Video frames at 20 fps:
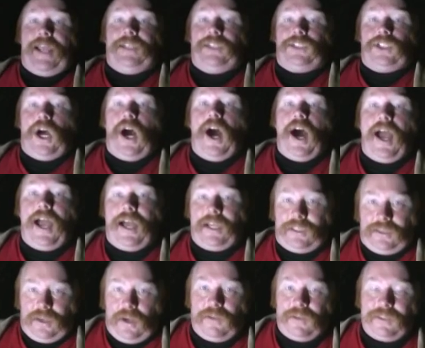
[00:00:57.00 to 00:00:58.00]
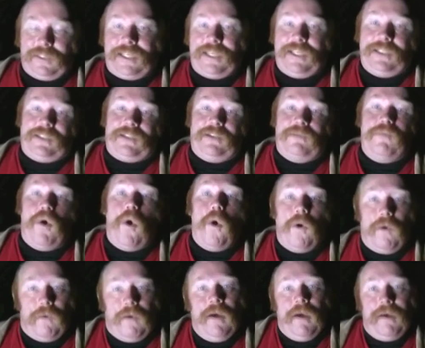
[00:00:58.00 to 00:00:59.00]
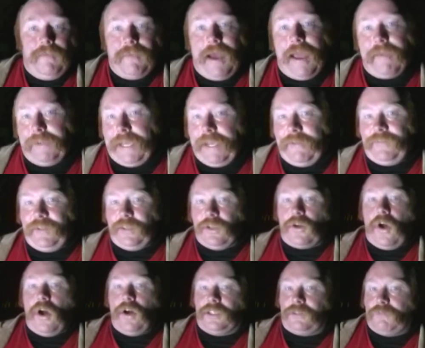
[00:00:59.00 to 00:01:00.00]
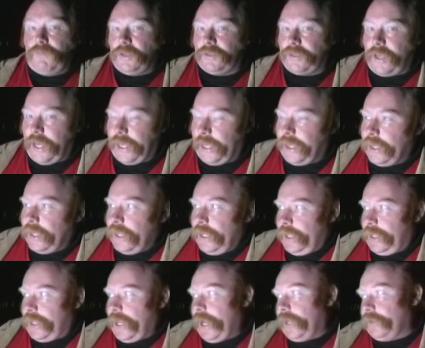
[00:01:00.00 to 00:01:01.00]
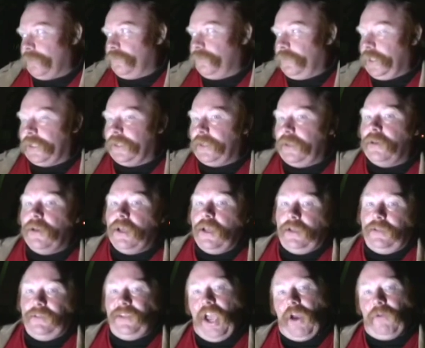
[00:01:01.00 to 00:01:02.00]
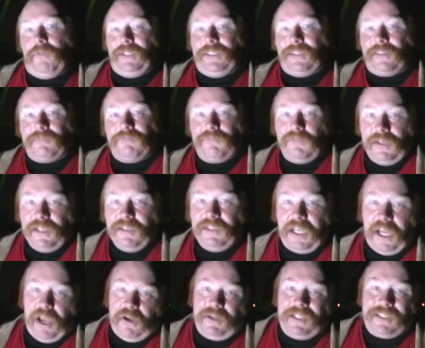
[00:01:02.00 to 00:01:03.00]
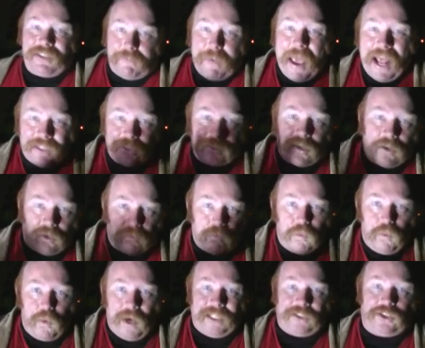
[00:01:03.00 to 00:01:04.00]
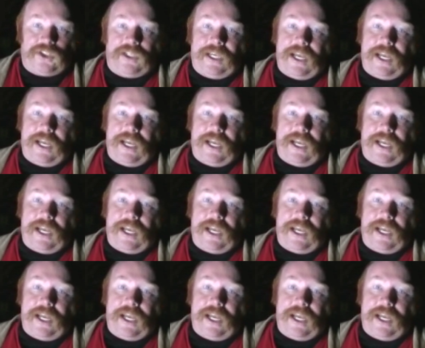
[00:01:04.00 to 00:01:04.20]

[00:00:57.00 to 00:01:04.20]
entire solar system, or maybe even the cosmos. I can't really, you know, it's, you know, it depends on which